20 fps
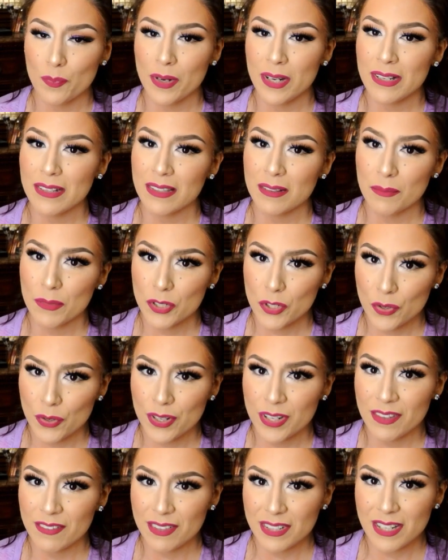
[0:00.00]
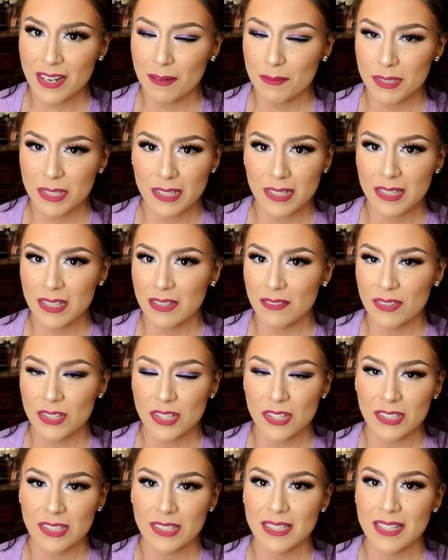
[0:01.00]
but the majority of the times it can give you
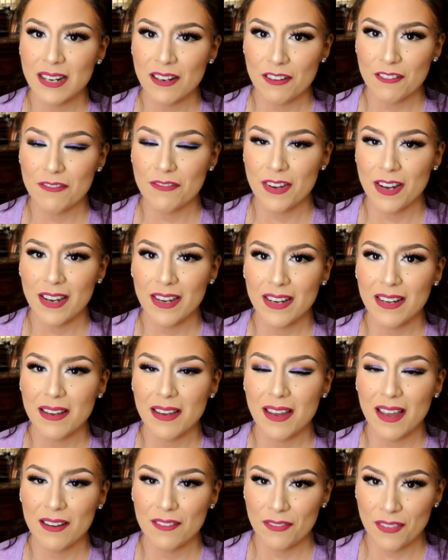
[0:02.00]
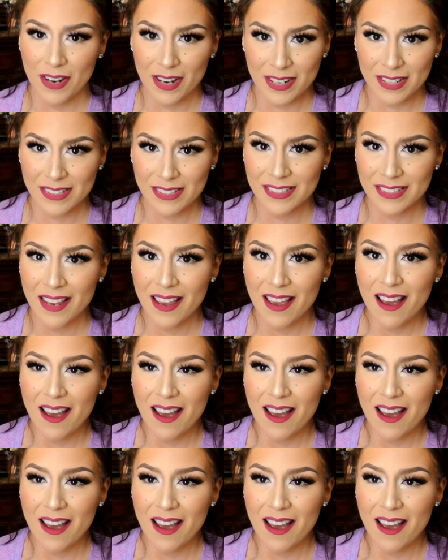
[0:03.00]
just terrifying advice.